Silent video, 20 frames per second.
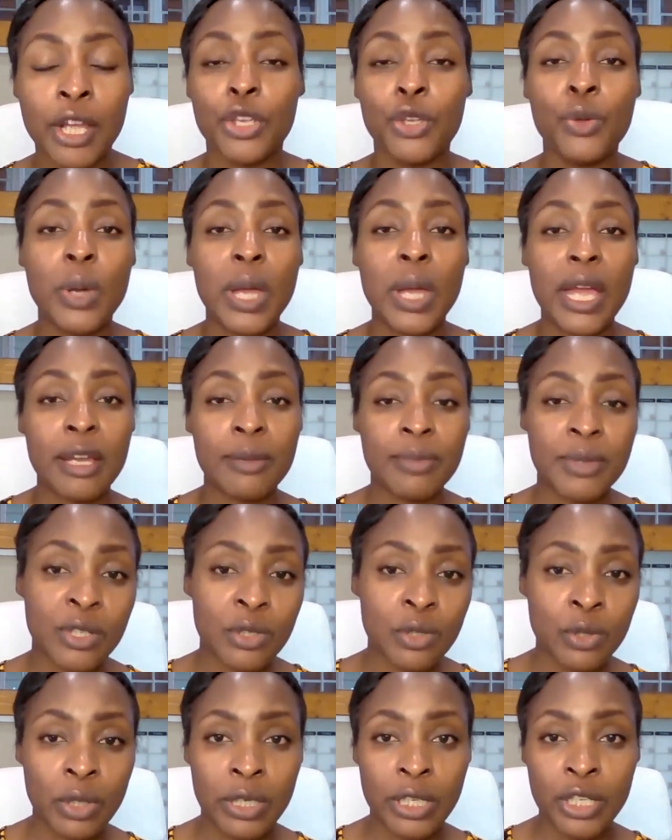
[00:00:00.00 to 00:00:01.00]
You
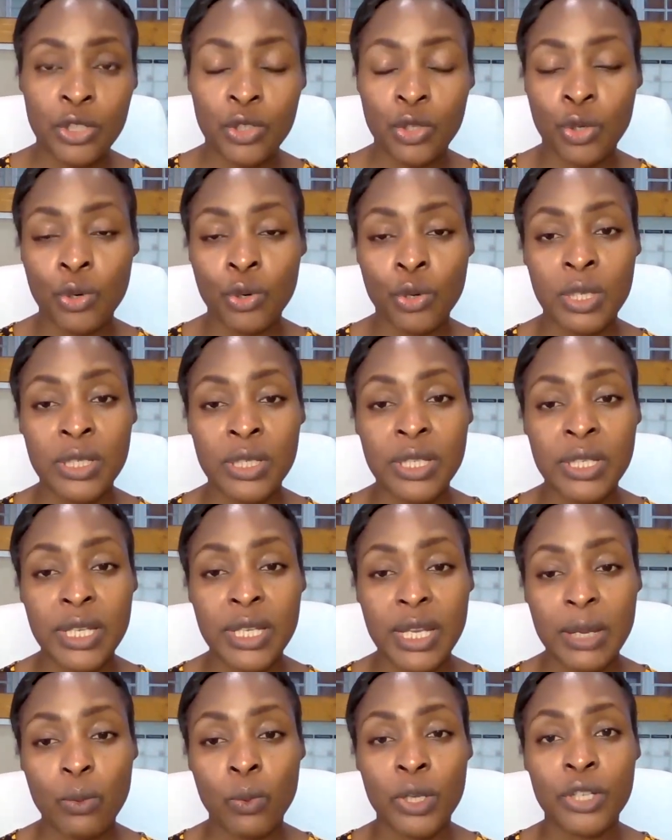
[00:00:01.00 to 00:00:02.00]
absolutely do not
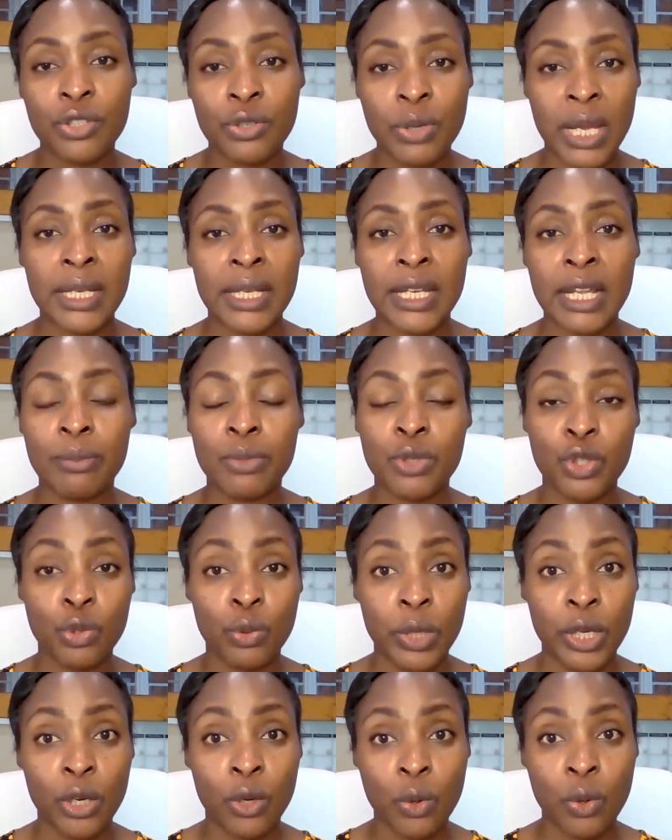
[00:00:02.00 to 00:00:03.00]
want to end up
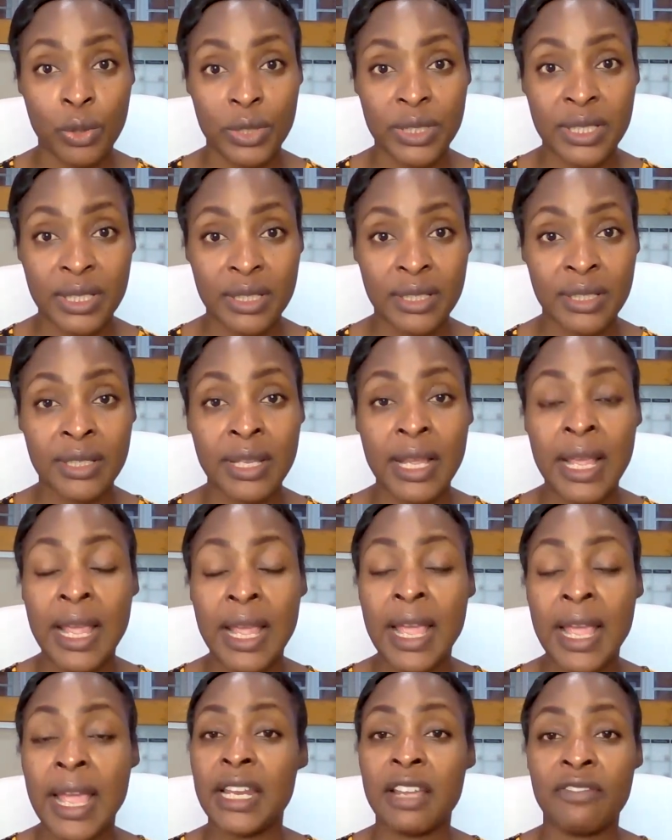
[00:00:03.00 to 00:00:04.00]
doing courses
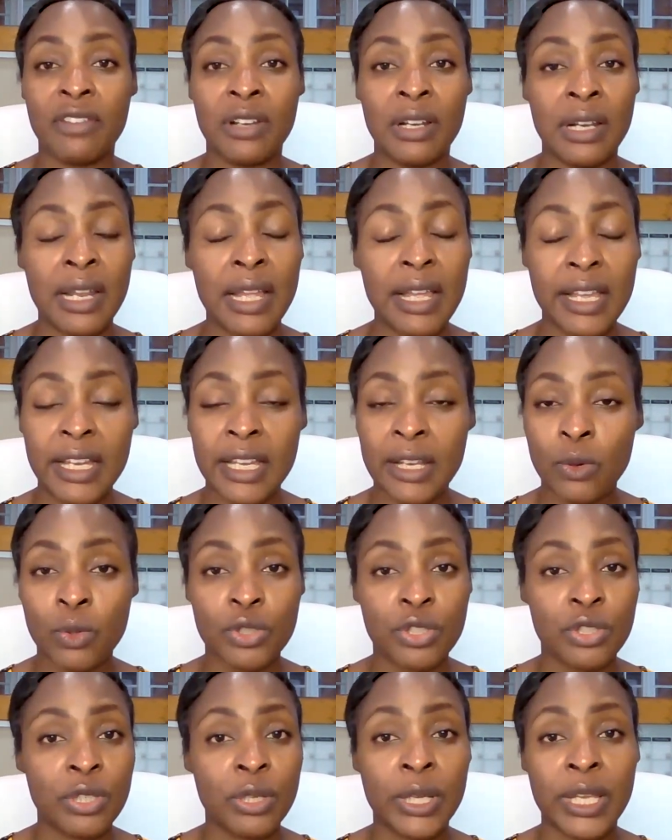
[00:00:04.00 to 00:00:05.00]
and have a line,
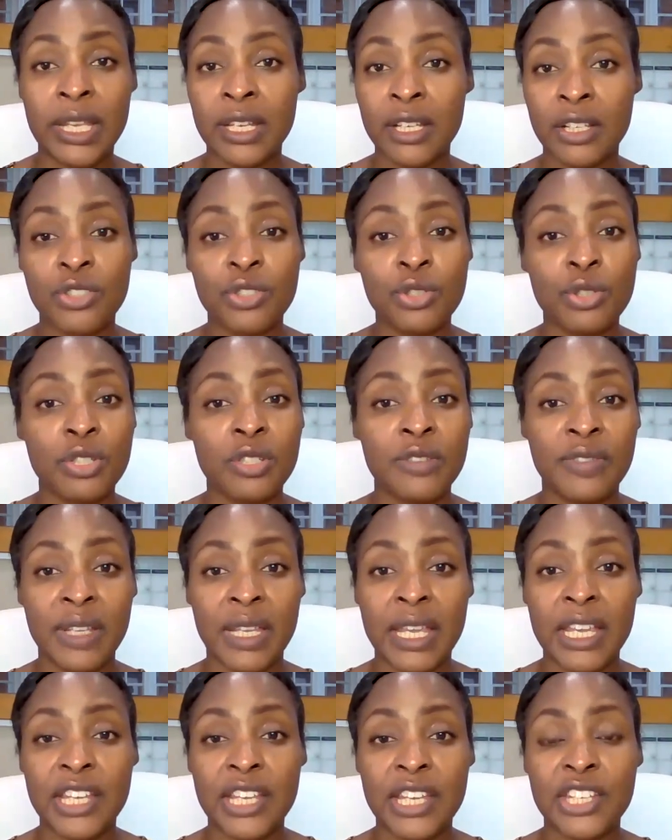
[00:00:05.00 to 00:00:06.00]
or getting a
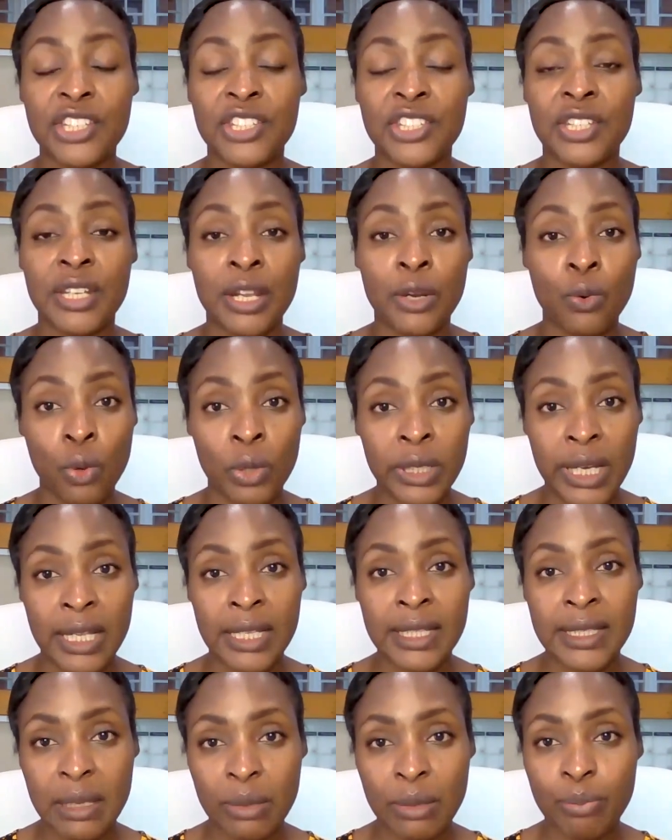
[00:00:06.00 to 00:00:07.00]
certification, and all it
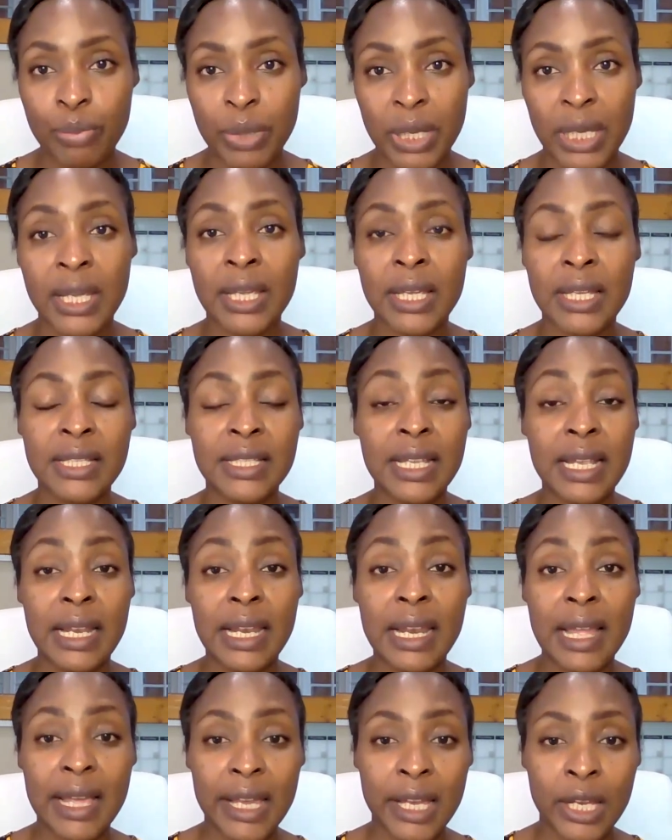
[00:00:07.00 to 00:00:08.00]
ends up being is a
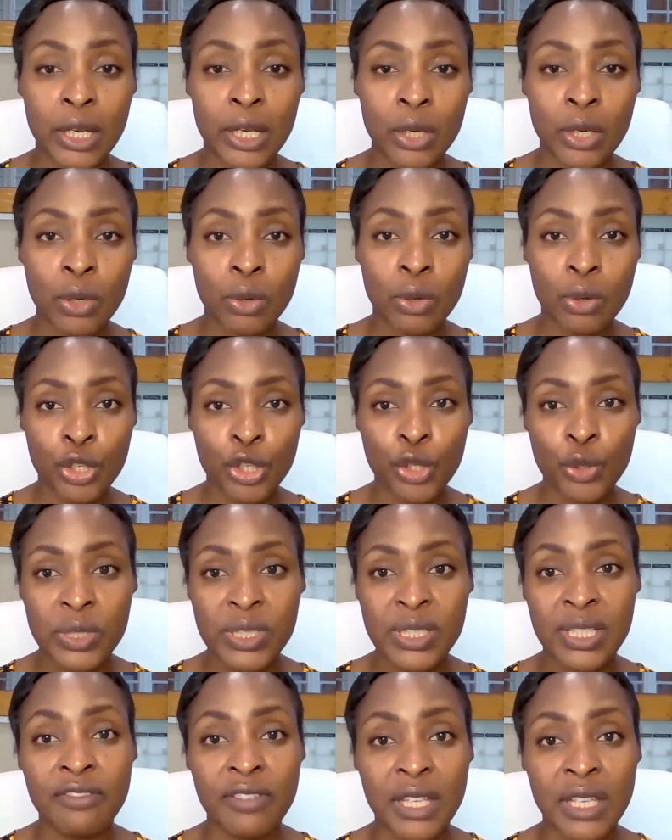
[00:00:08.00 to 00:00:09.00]
line on your
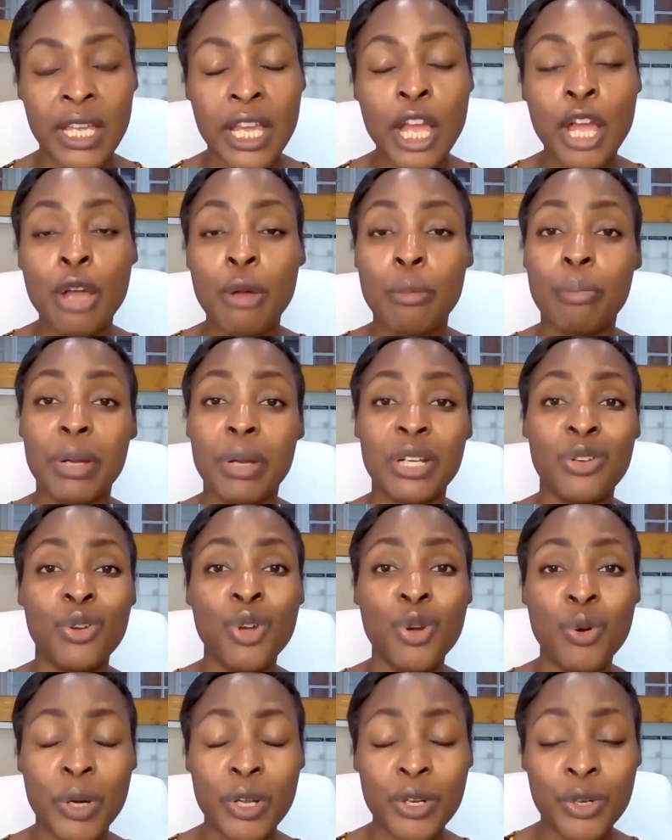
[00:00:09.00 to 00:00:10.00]
CV, but
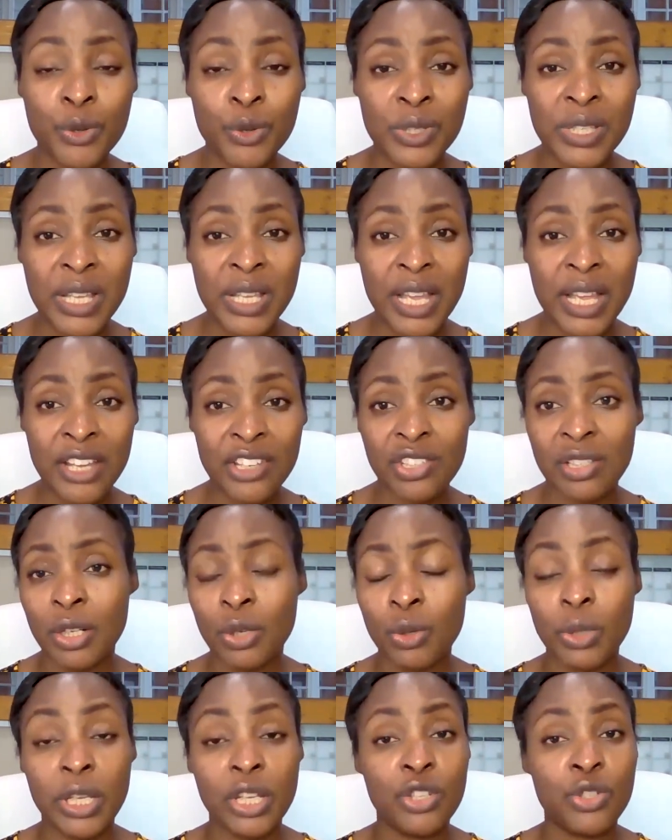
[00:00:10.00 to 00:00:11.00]
no one who's actually
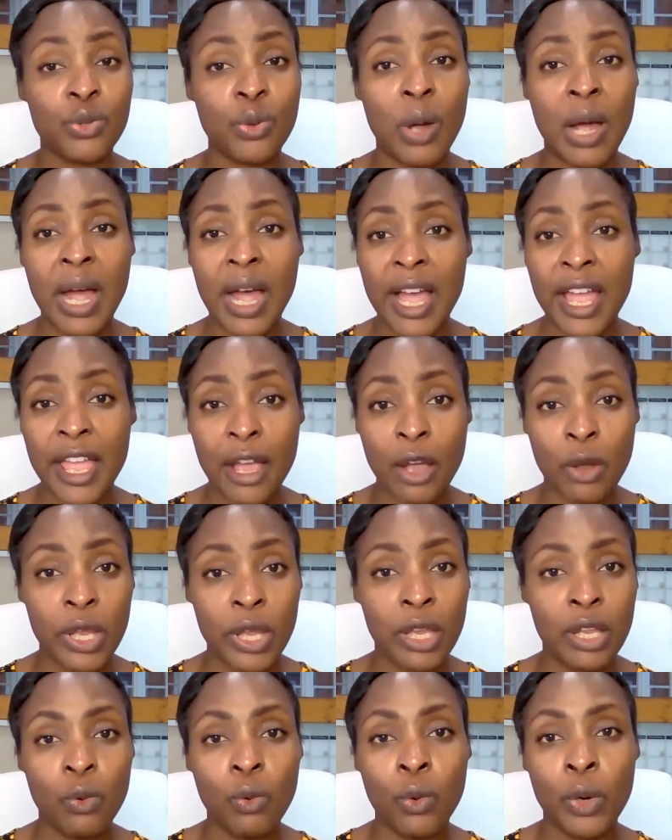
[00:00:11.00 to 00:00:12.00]
looking to hire
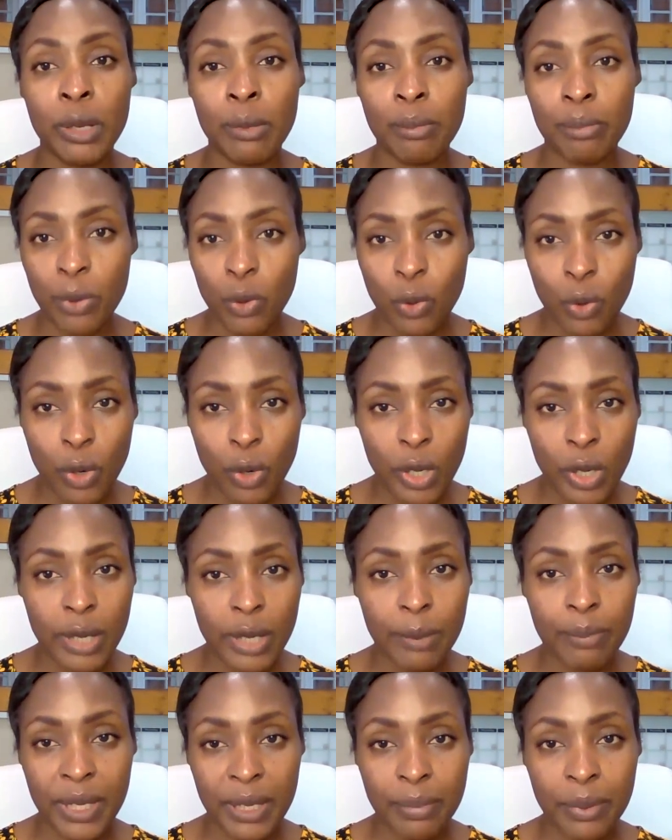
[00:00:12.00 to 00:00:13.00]
or employ
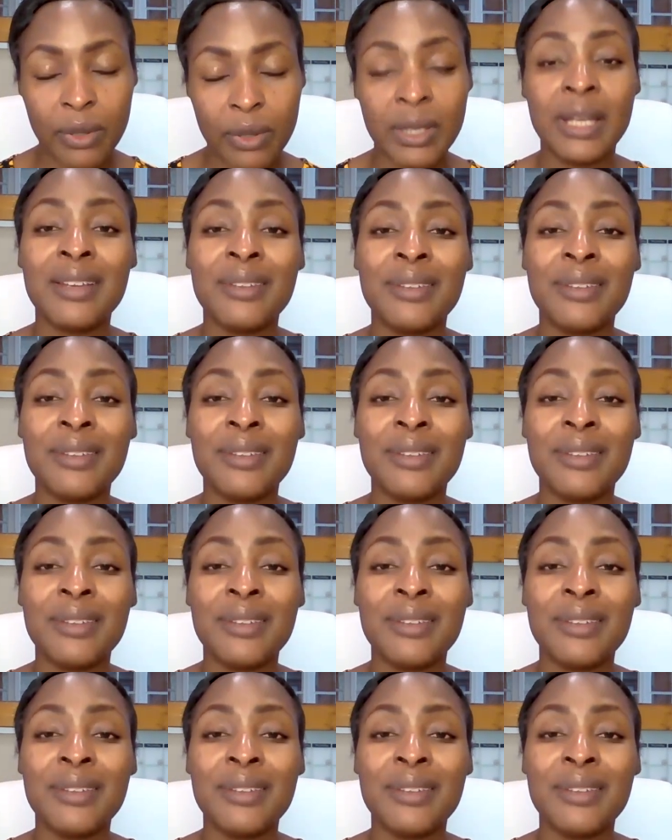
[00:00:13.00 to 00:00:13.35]
people